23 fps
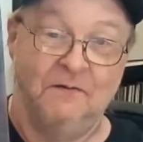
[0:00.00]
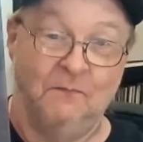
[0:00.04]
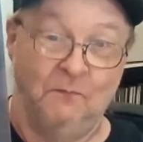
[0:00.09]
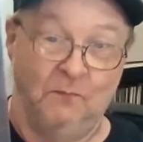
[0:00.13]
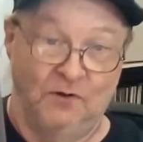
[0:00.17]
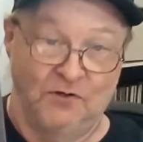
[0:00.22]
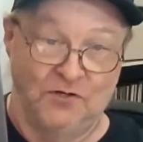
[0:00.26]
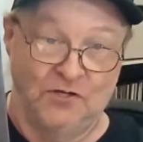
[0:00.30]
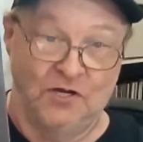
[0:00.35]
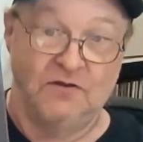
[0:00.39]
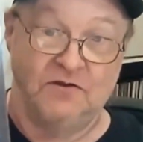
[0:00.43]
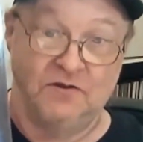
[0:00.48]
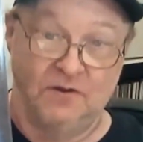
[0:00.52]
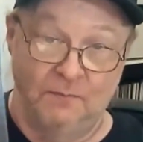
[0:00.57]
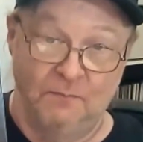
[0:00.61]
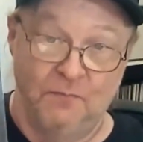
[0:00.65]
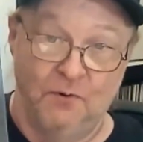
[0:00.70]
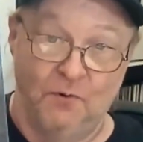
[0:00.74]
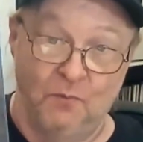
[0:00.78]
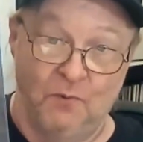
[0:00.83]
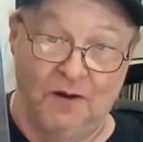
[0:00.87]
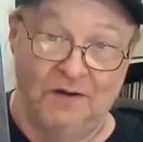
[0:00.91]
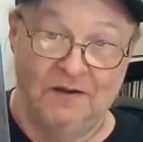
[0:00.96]
which hit
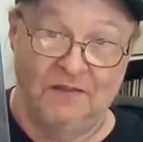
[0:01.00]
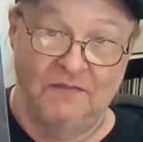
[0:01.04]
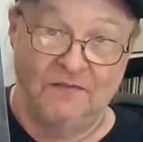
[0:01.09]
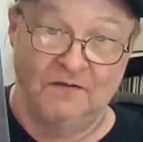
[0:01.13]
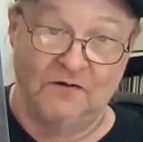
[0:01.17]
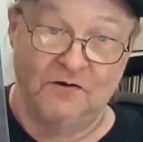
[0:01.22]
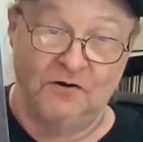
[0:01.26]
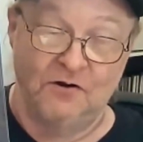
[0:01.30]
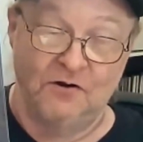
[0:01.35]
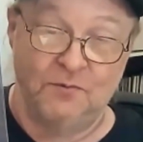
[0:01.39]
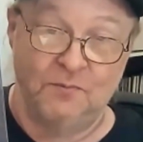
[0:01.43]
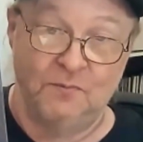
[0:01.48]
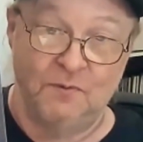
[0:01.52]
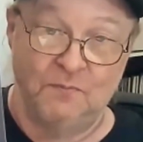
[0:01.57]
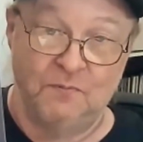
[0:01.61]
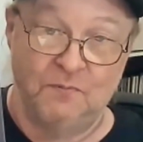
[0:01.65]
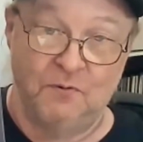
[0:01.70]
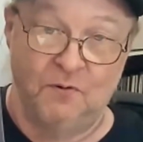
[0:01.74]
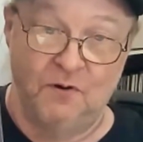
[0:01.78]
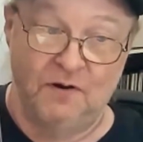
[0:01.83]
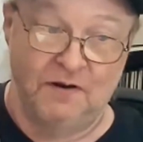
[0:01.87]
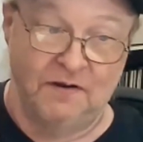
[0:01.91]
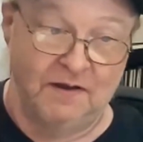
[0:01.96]
#1 on the Kirkham
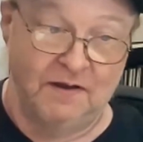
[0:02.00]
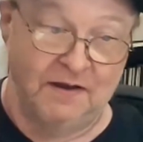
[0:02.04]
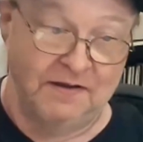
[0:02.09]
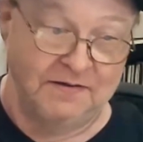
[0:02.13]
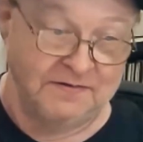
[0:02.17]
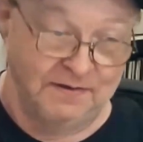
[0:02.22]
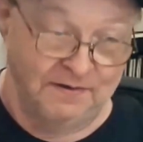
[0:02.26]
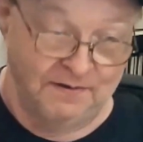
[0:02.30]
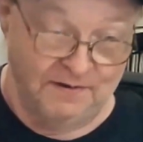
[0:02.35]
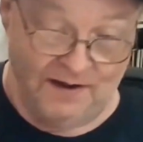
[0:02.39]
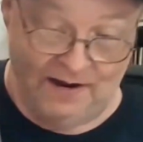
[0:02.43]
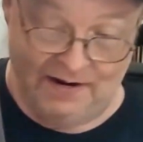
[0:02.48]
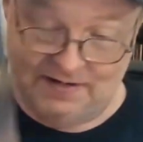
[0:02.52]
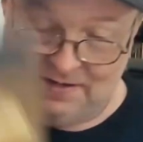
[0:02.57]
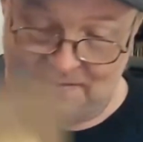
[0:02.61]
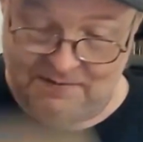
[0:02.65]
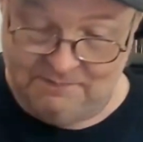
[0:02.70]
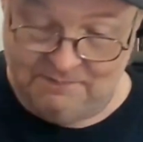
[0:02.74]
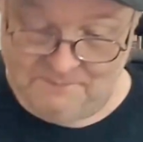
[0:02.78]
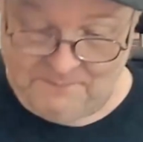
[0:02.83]
Report in 1990.